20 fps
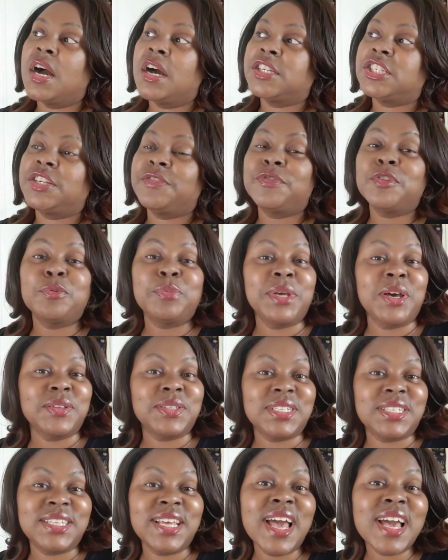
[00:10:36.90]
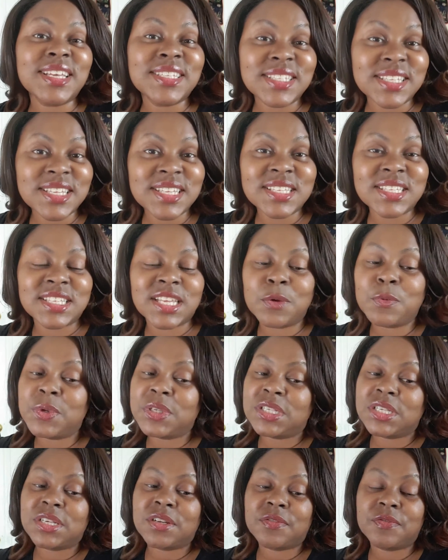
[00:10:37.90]
she flew me out to Texas, and we
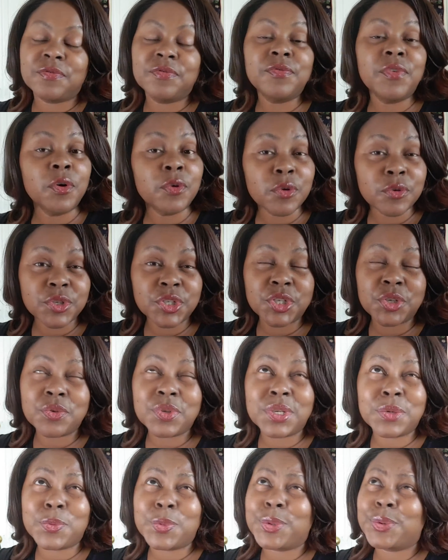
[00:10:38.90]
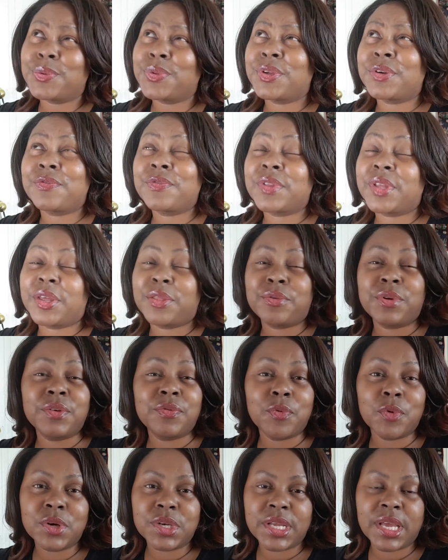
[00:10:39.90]
did a photo shoot. We were there for like
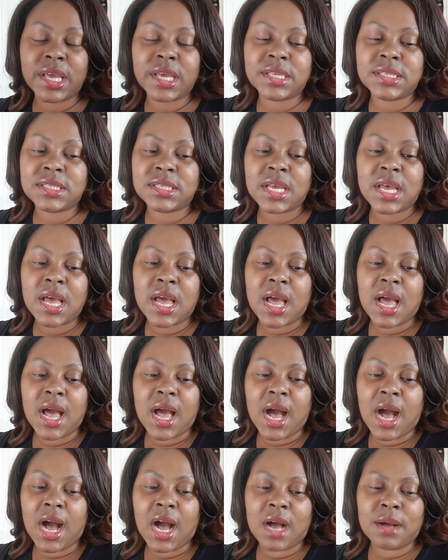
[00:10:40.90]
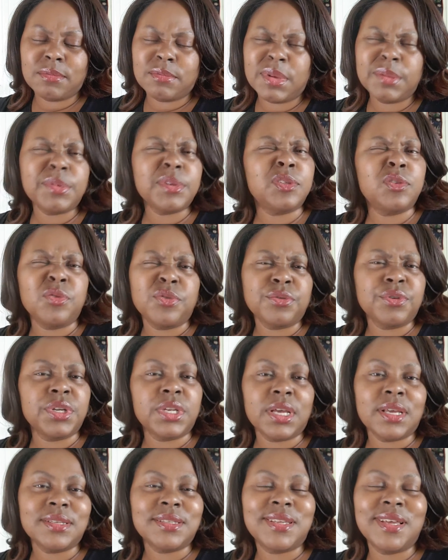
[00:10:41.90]
3-4 days, maybe 2-3
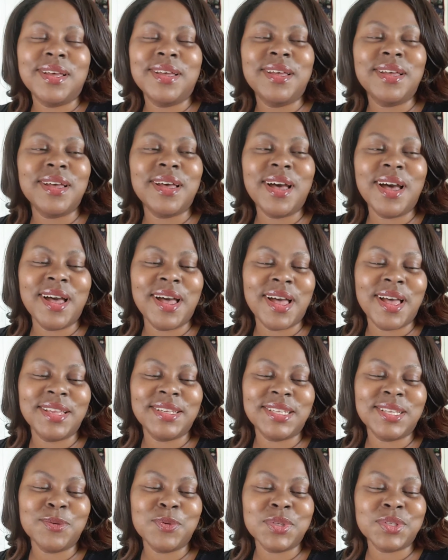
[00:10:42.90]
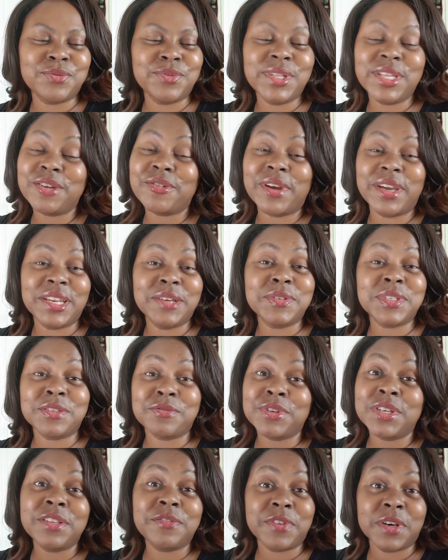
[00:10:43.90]
days, and it was really great. It was a
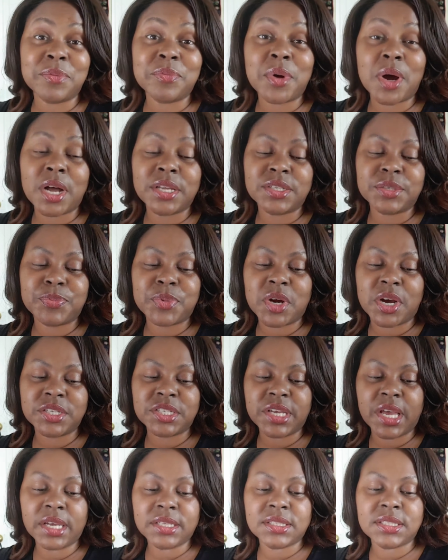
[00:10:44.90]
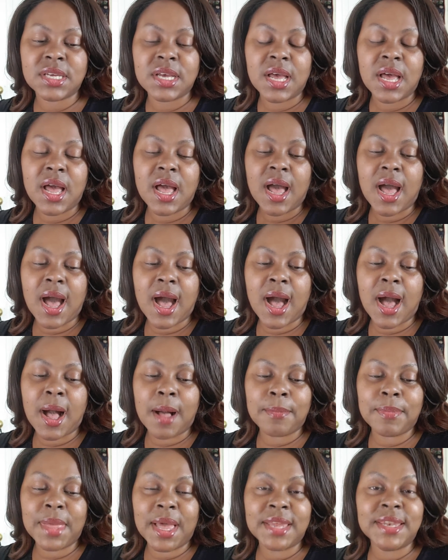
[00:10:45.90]
really fun project,
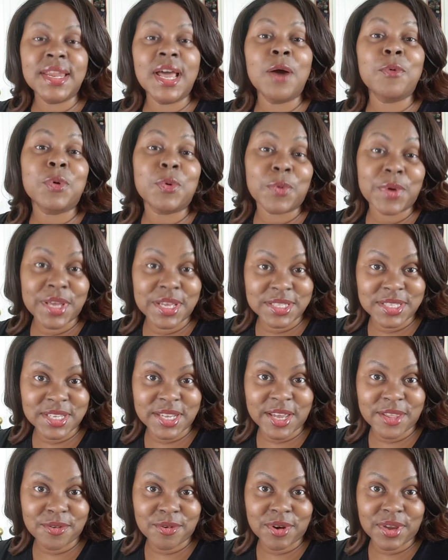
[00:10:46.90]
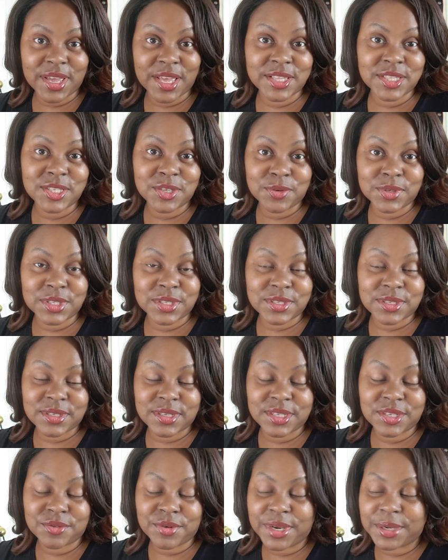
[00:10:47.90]
and now we're working together again, so
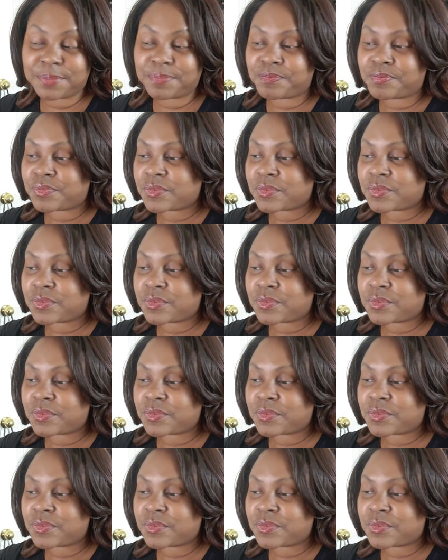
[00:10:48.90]
it's great.